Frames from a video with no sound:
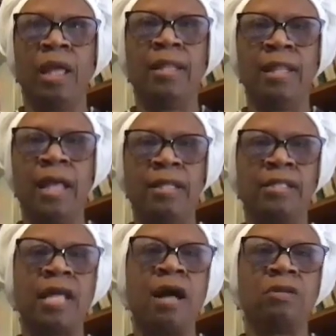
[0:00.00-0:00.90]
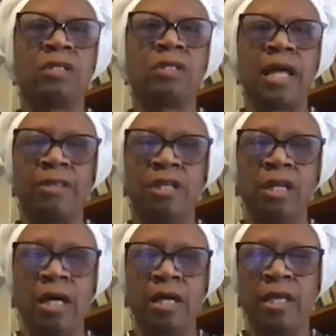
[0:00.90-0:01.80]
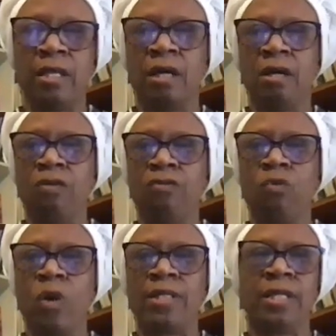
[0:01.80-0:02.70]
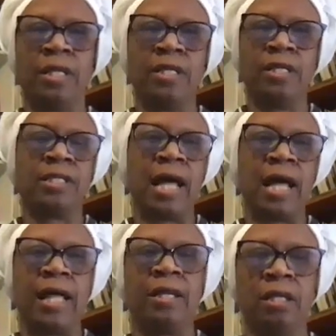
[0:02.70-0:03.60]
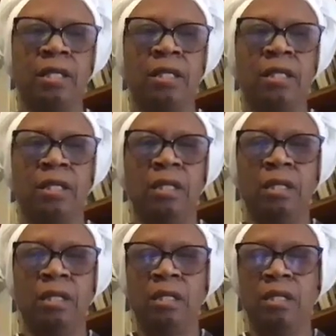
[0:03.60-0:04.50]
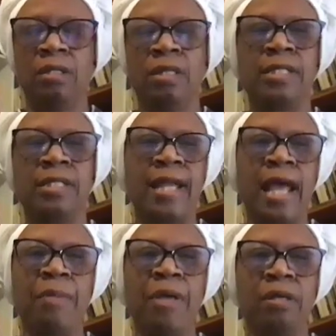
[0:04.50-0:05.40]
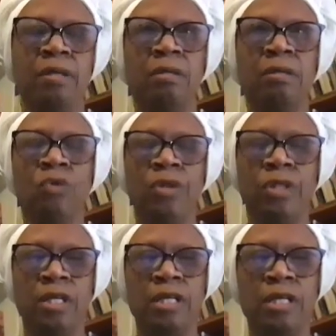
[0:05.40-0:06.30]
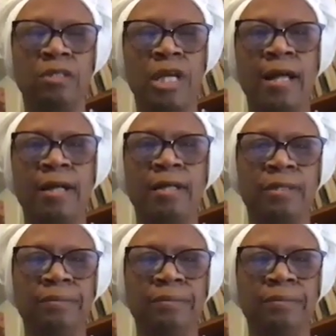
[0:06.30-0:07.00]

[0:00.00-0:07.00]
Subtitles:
And that sounds like the nugget of what's inside this dynamic with the adult child.